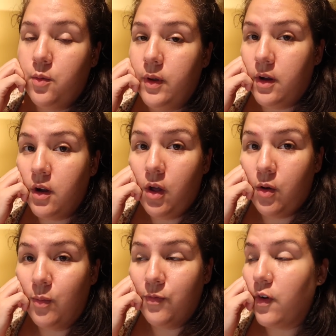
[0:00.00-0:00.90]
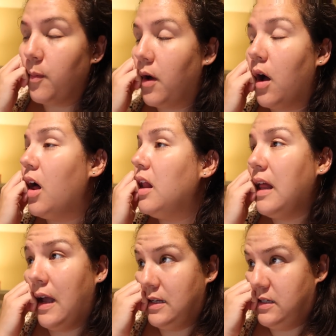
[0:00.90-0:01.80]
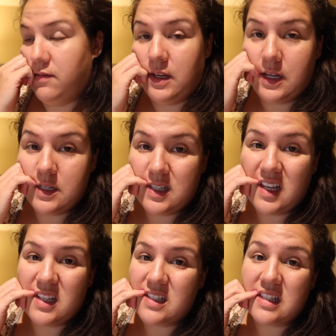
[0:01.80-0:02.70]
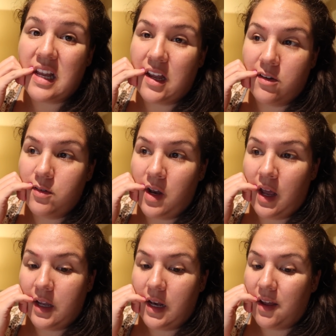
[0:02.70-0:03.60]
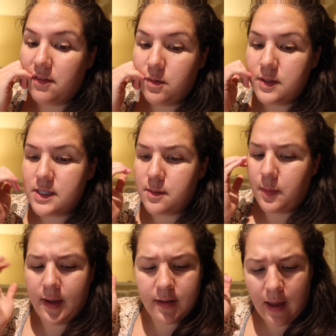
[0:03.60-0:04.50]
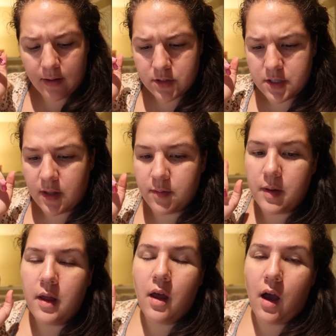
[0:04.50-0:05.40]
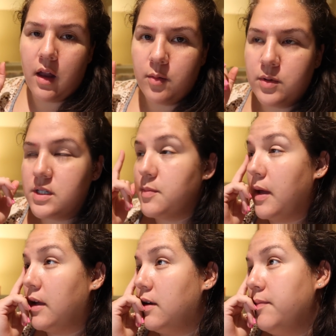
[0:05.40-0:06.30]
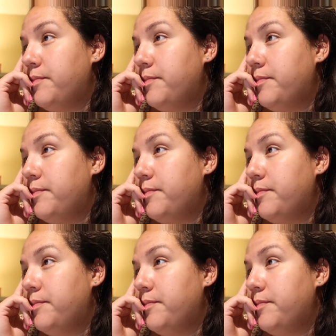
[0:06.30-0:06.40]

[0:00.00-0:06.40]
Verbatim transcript: We are home from all activities. It is 9.09. Everyone's in bed. Actually, they've Autumn went to bed.